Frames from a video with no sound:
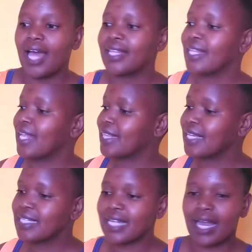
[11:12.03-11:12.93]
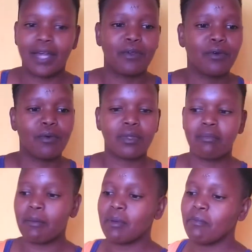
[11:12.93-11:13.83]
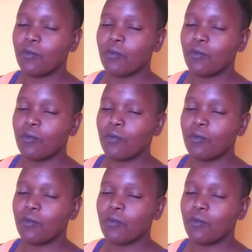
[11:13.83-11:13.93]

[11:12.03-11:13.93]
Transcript: And then there are things I can do with my baby.